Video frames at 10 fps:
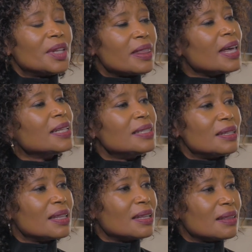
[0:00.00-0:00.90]

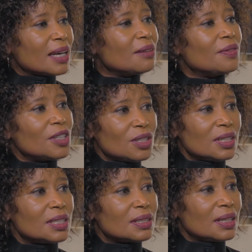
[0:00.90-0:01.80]
that
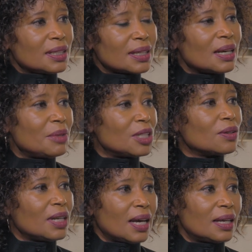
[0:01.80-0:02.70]
vision is coming
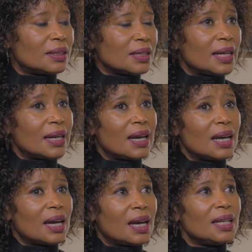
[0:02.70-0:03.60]
to light. And
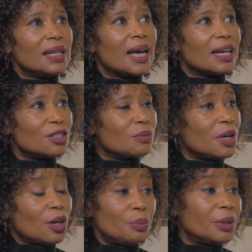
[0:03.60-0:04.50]
I like to
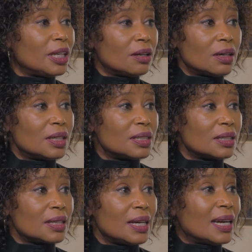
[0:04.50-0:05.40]
be open and
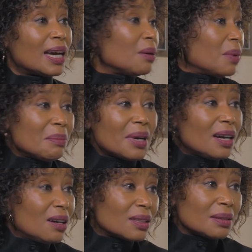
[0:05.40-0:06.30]
honest. I wear
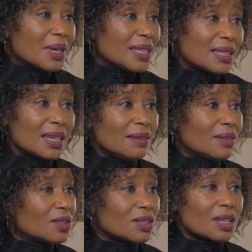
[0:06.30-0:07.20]
my heart on my sleeve.
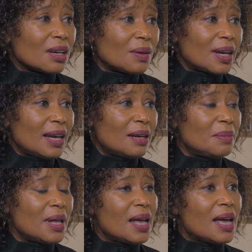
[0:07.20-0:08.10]
It's just how I
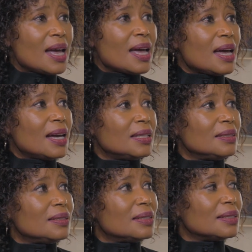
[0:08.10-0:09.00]
am. And